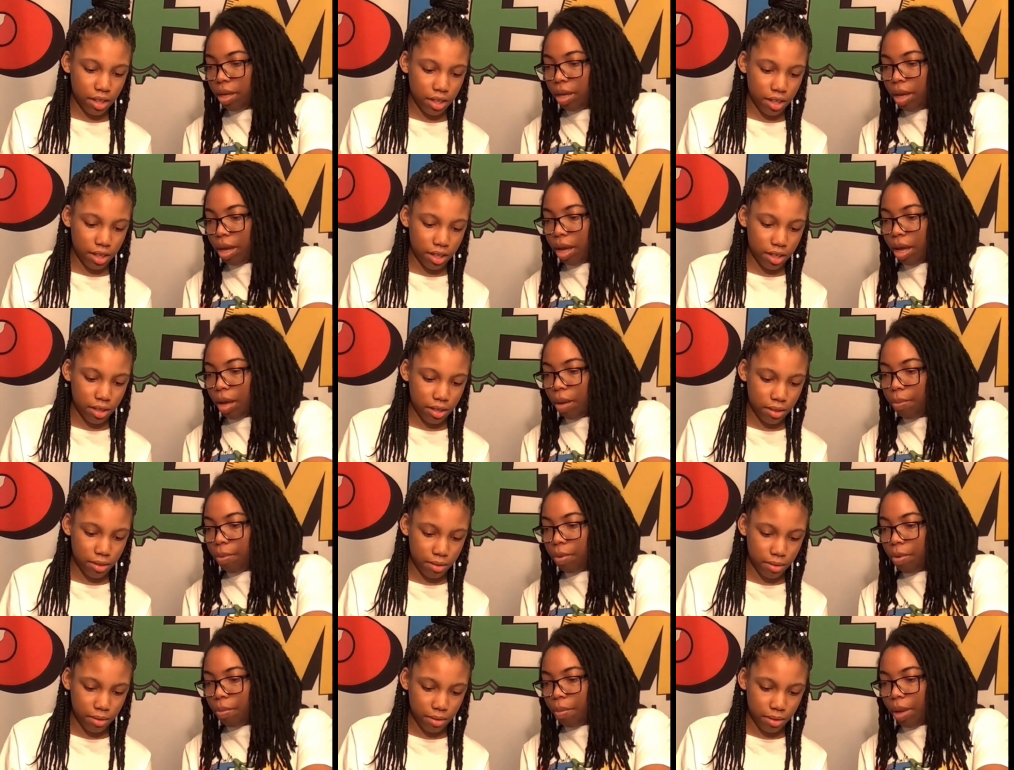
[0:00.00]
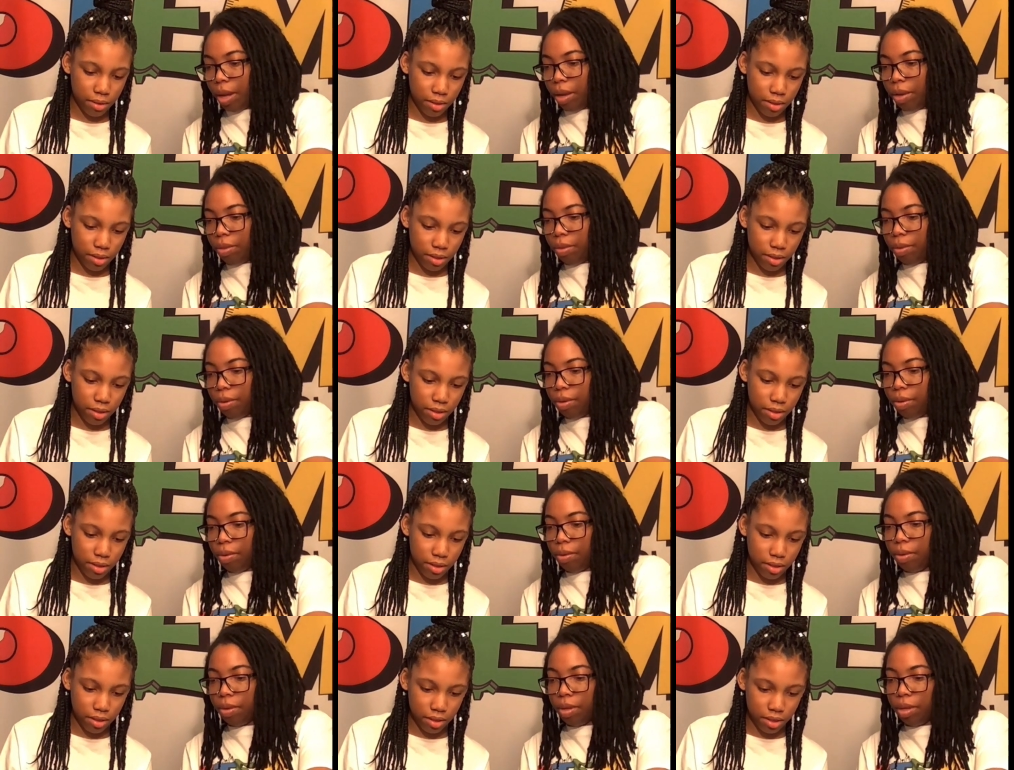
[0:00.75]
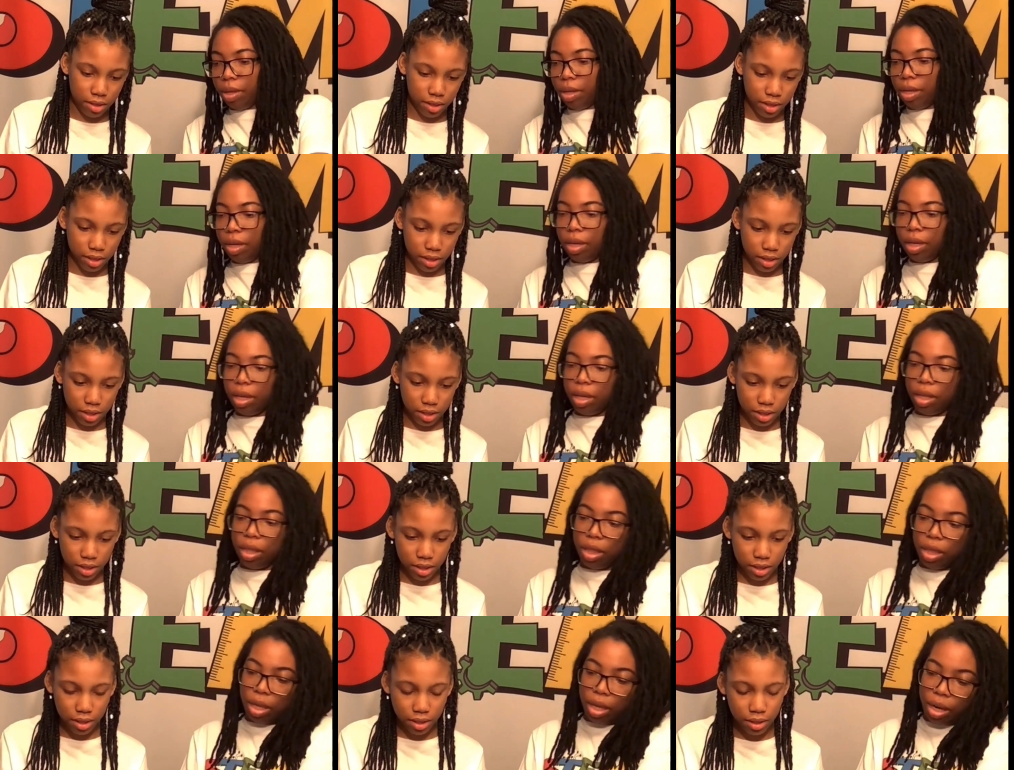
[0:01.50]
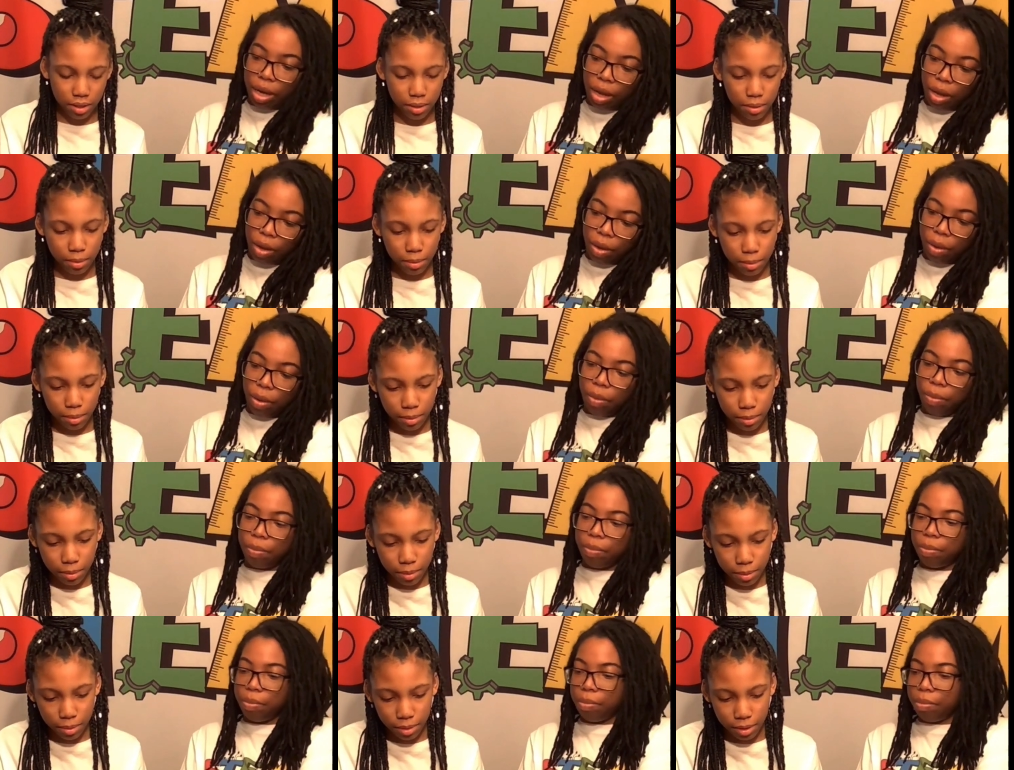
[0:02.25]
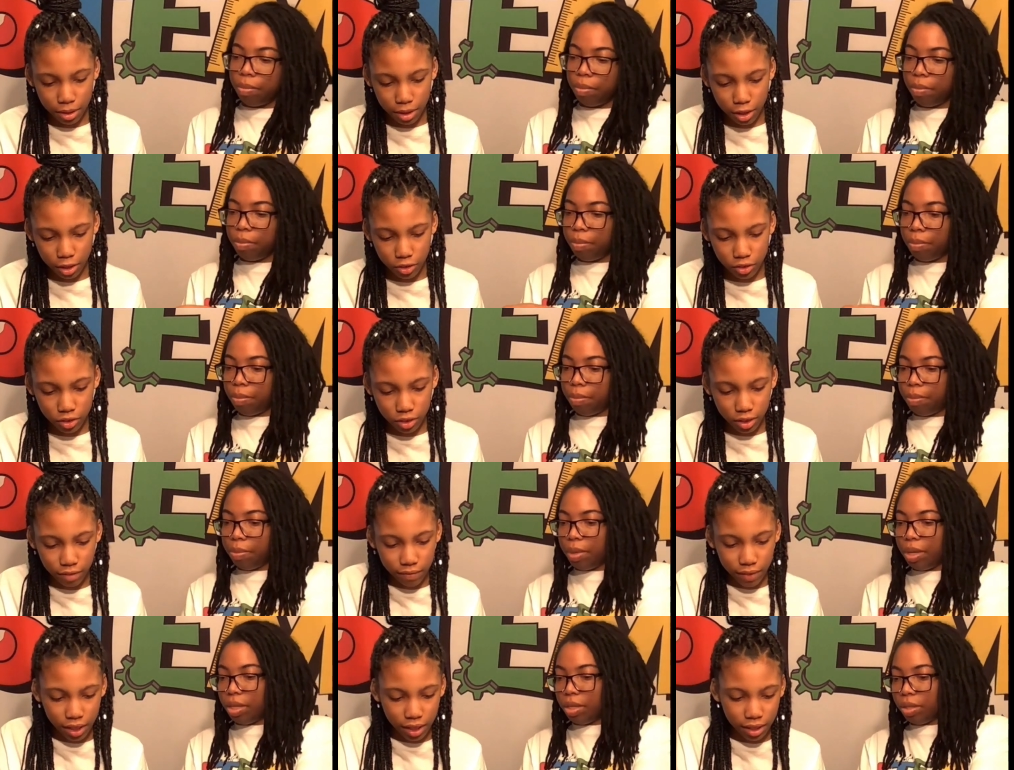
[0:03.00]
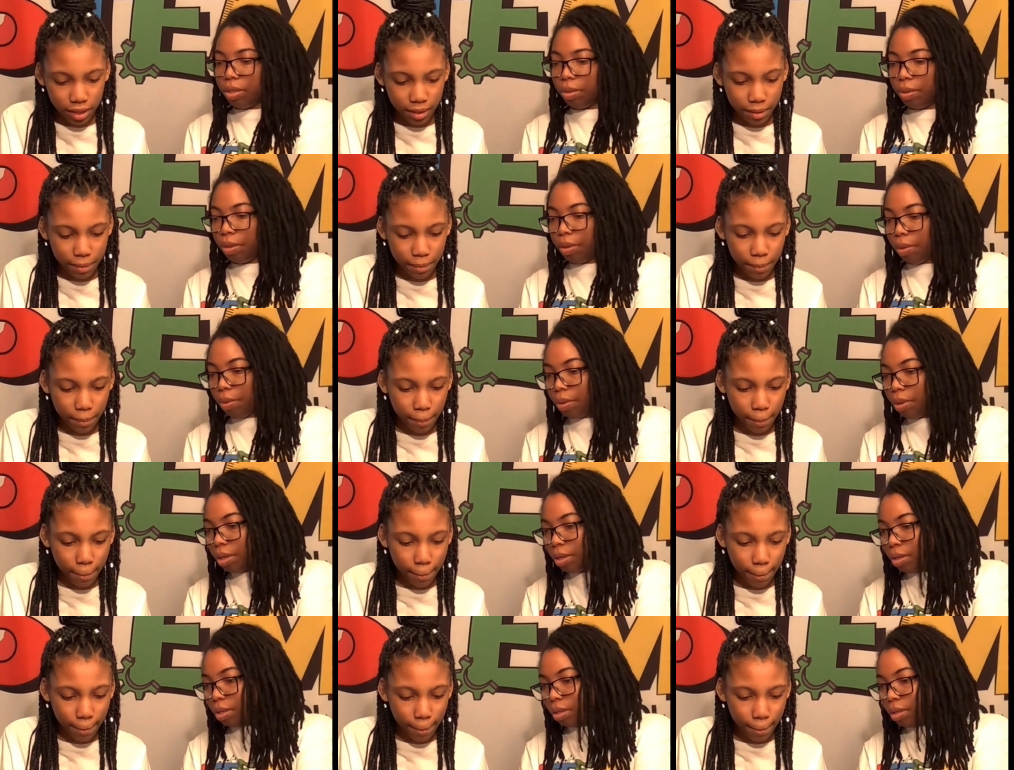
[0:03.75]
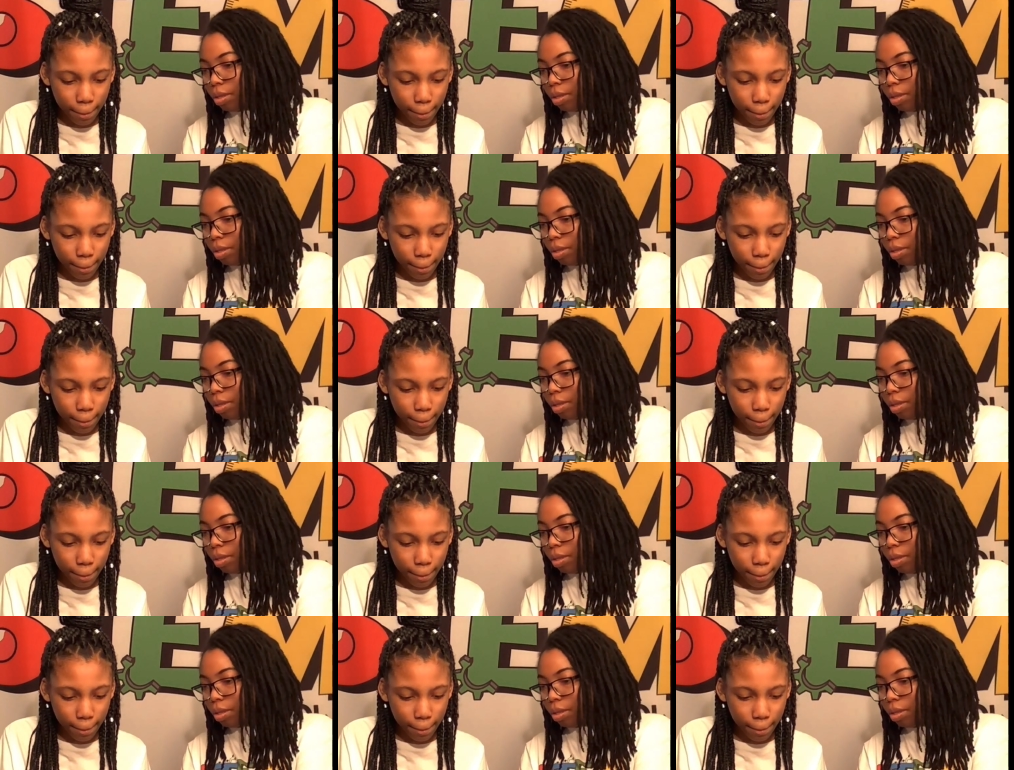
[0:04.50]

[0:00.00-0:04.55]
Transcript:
Speaker 1: I'll pull mine through, and then I'll piece through yours.